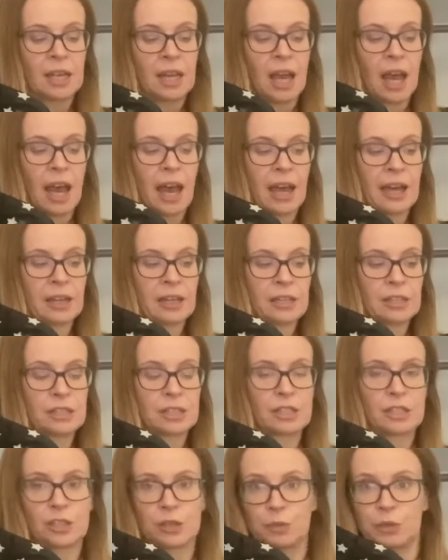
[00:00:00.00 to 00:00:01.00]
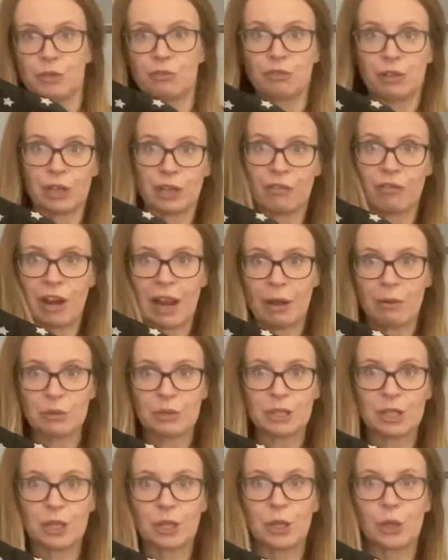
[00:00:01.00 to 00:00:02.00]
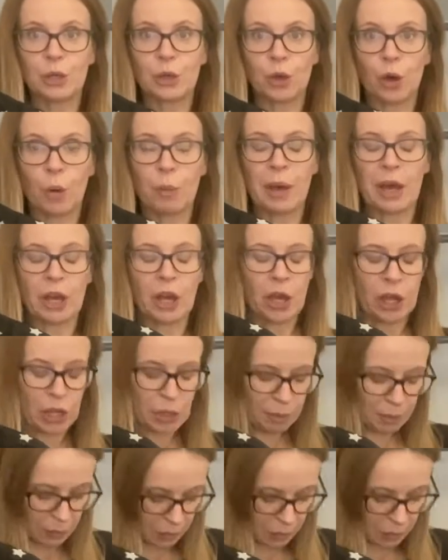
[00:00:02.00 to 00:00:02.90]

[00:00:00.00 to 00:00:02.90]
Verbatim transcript: and been running around, got back home,